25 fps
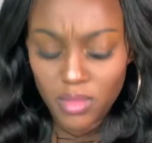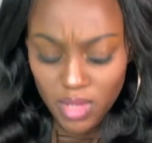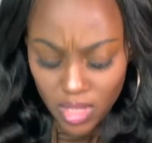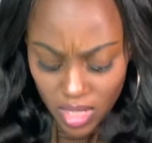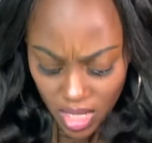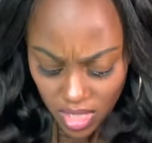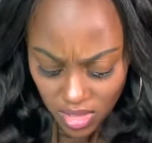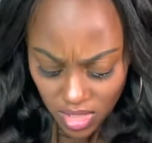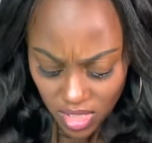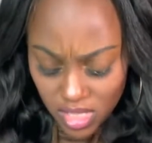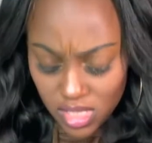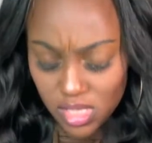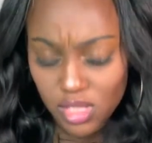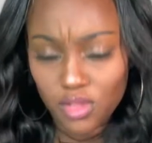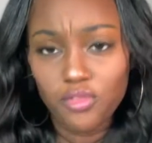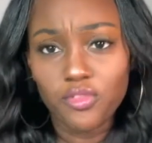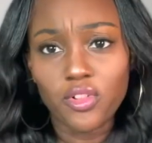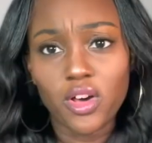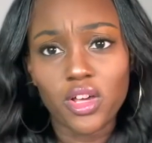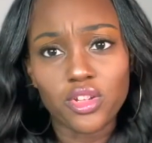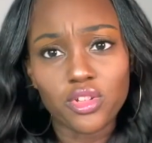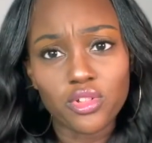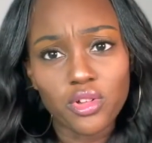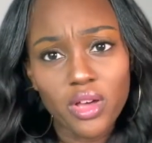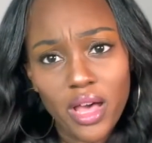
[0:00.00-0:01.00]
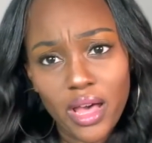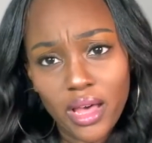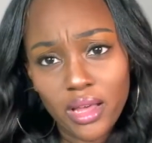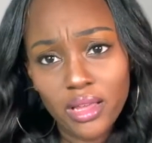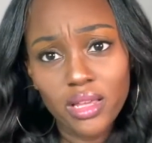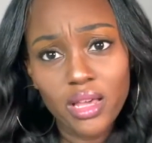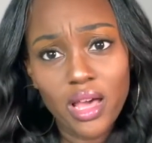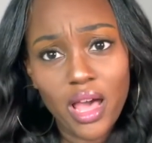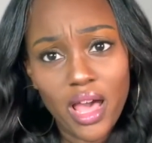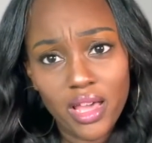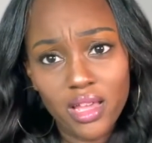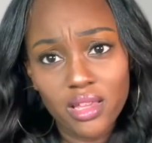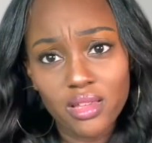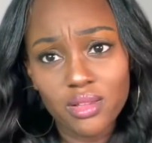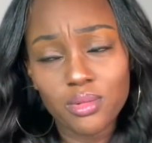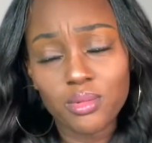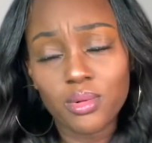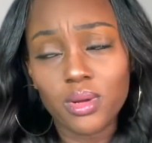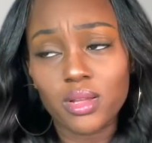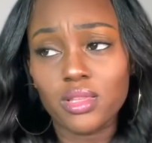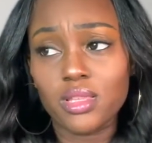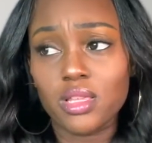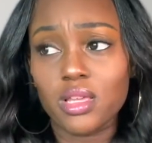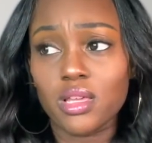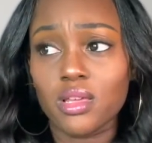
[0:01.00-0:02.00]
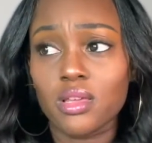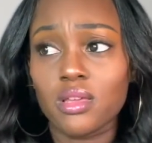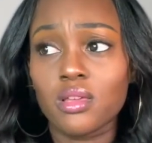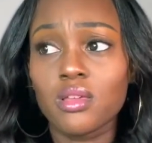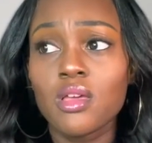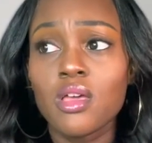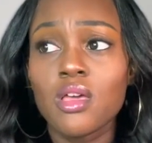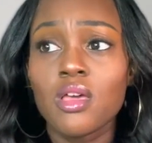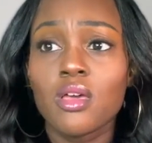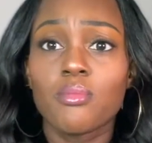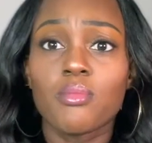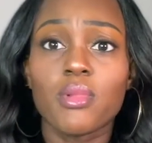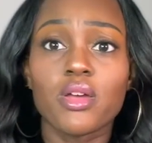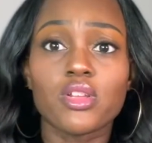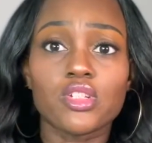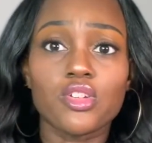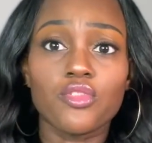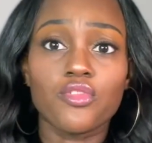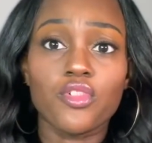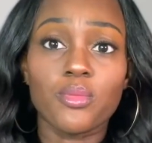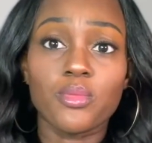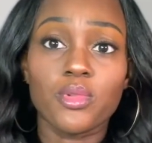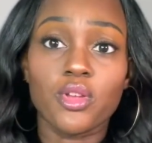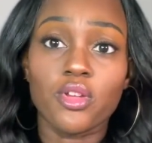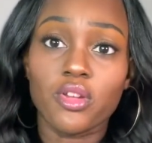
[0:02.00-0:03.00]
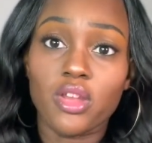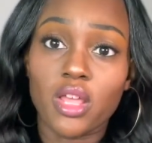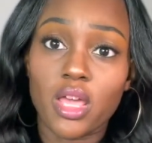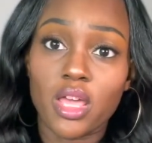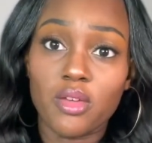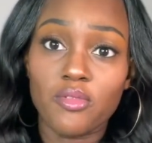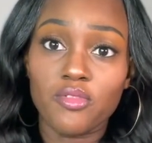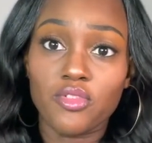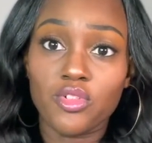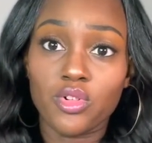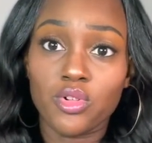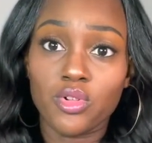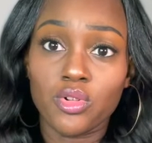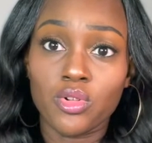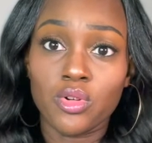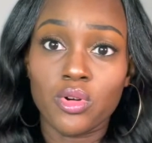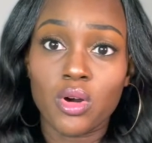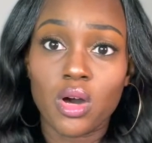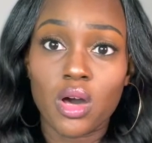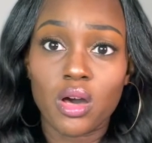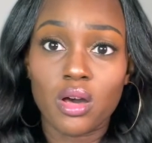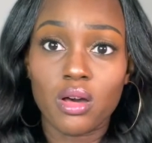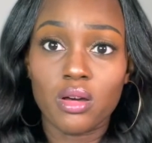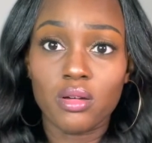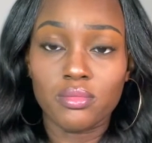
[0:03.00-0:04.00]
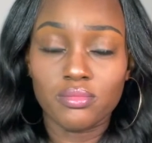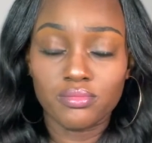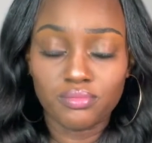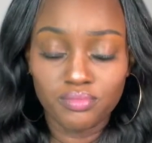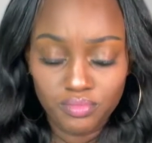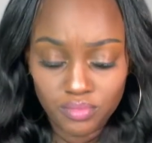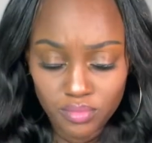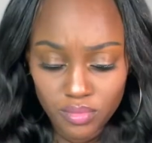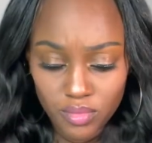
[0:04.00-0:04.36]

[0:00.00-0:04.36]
I think it's the fundal height, height where they measure from your navel, um,